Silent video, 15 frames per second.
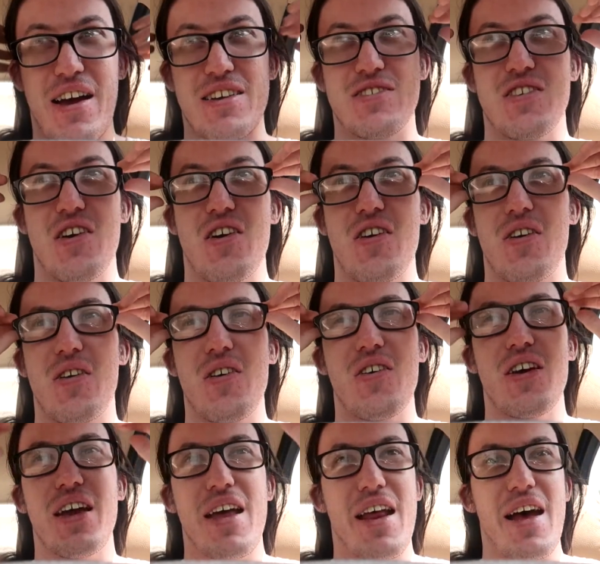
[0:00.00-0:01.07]
I started
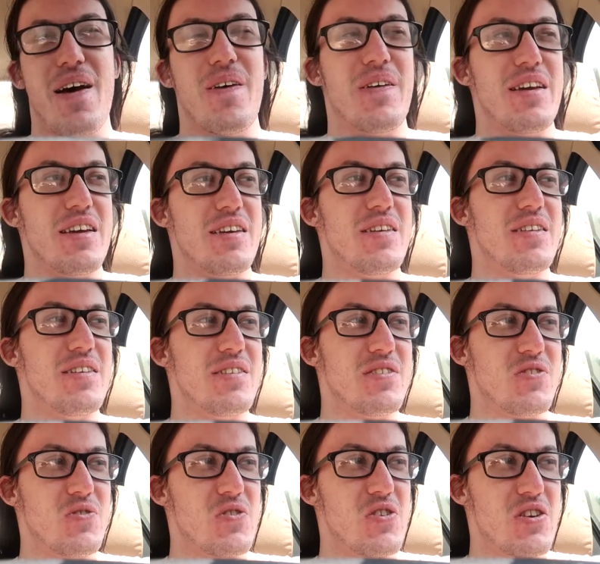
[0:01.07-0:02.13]
growing it out in
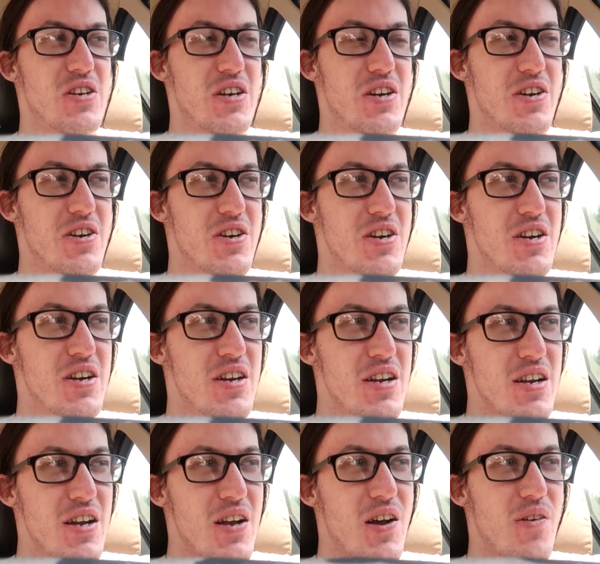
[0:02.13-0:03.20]
junior year
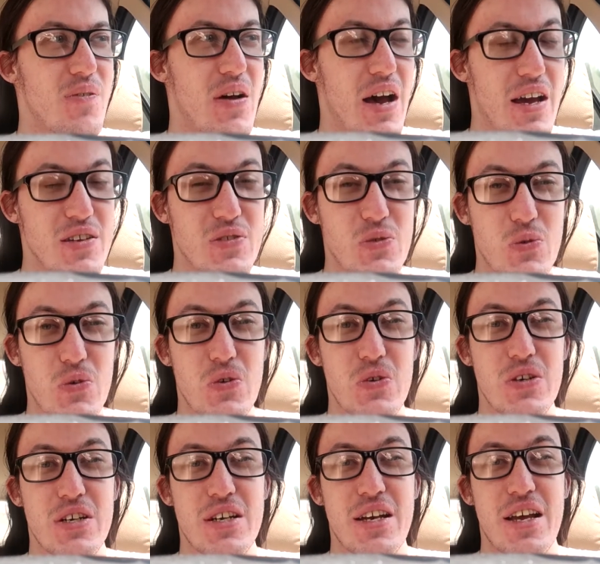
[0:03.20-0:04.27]
of high school,